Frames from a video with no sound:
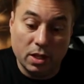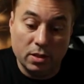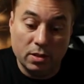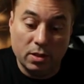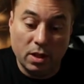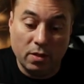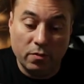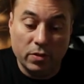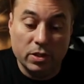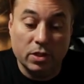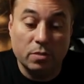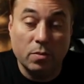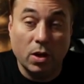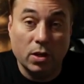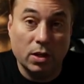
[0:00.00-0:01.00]
and
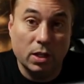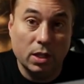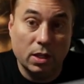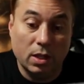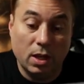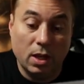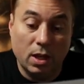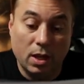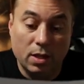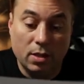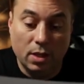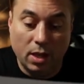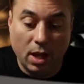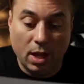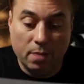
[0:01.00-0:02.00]
physical modeling in
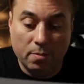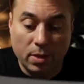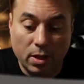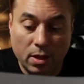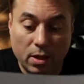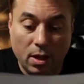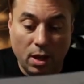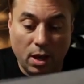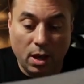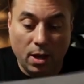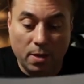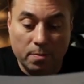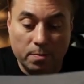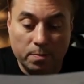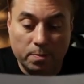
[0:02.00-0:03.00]
the game
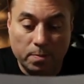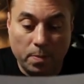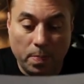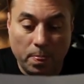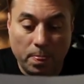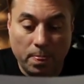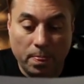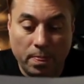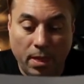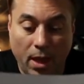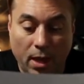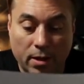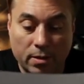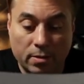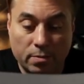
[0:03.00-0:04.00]

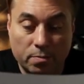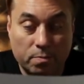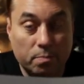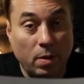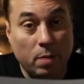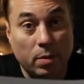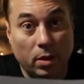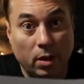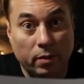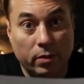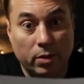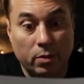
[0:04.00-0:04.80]
than maybe a lot of